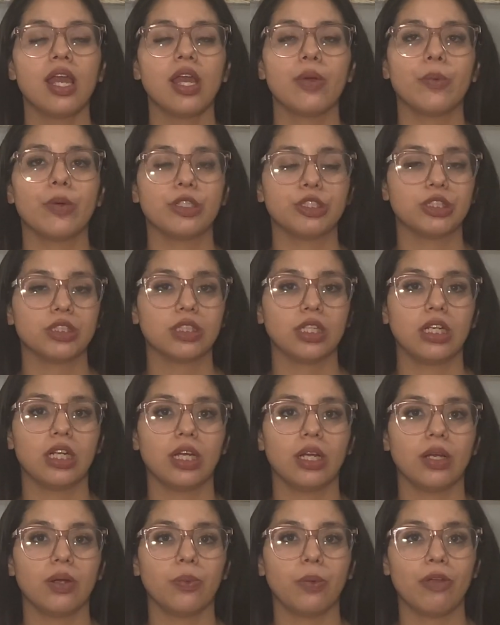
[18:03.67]
We're just
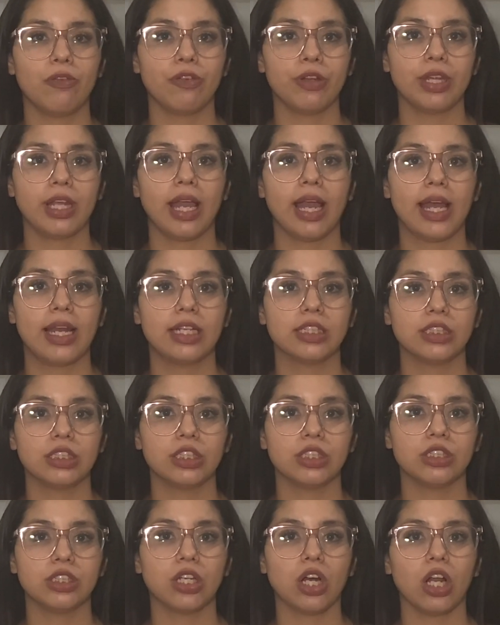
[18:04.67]
gonna wait for the
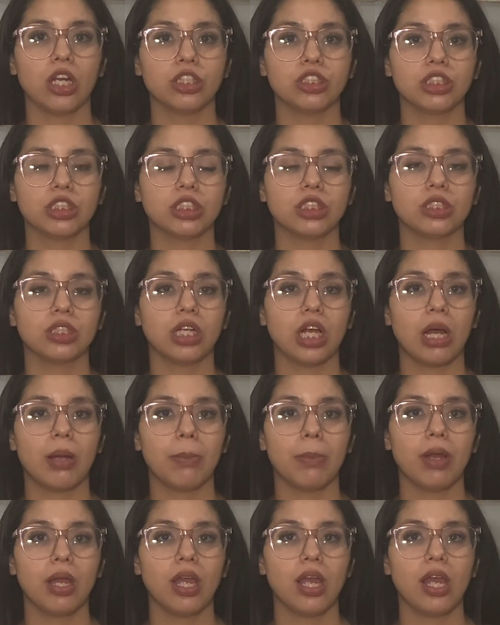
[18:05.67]
anesthesiologist to
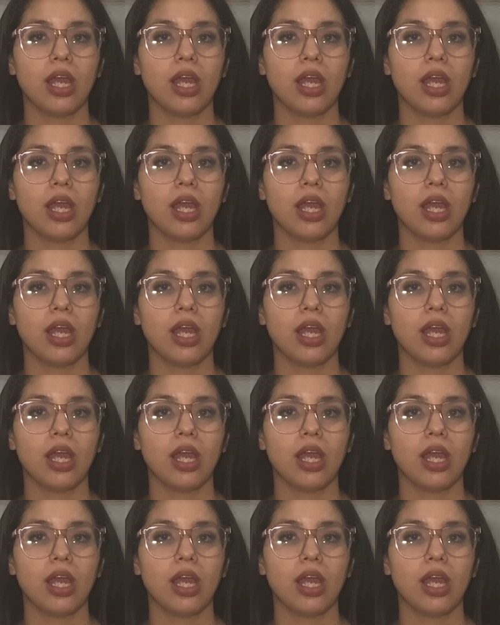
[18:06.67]
come